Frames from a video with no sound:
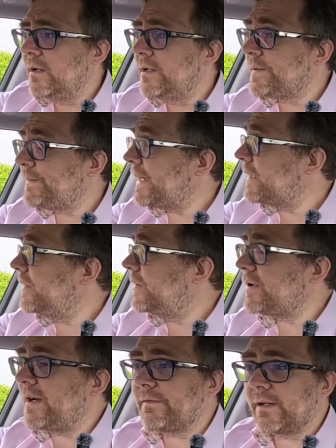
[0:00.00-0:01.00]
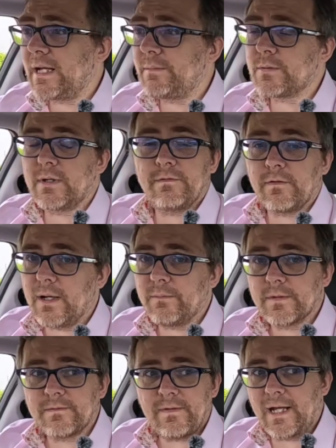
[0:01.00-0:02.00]
Speaking of the traffic, the M25
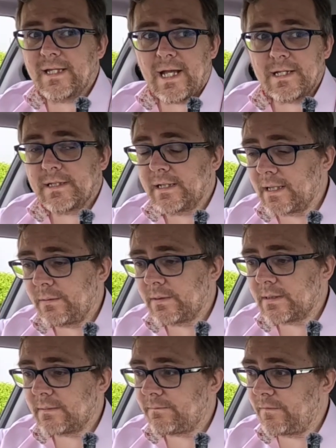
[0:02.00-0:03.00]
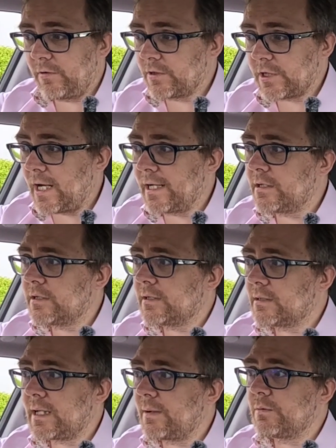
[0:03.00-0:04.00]
was fantastic. There was, for a change,
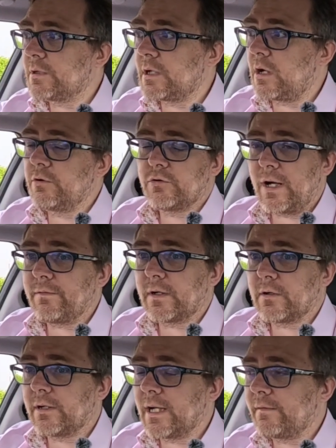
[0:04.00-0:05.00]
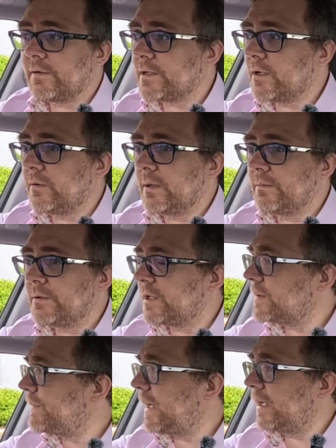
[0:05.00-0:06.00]
there was no traffic on there at all. It was
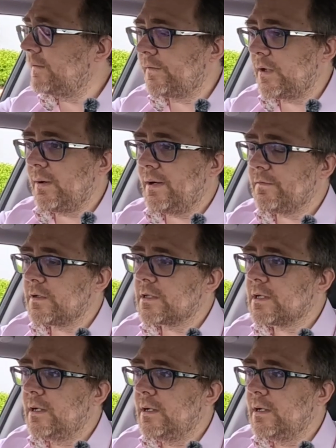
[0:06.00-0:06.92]
just me and a few others.